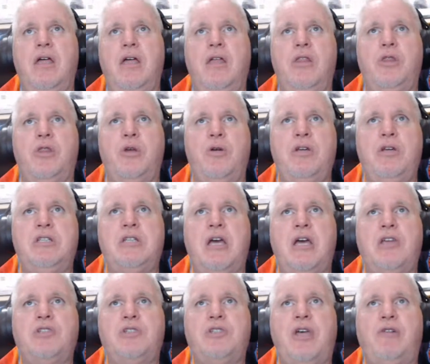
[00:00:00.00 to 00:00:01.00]
30
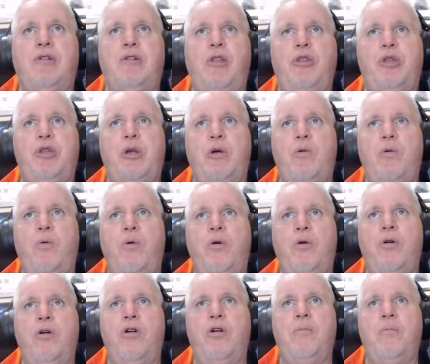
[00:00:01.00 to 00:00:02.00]
seconds left in the third
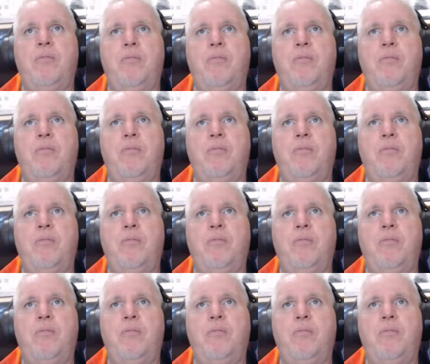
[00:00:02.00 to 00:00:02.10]
quarter.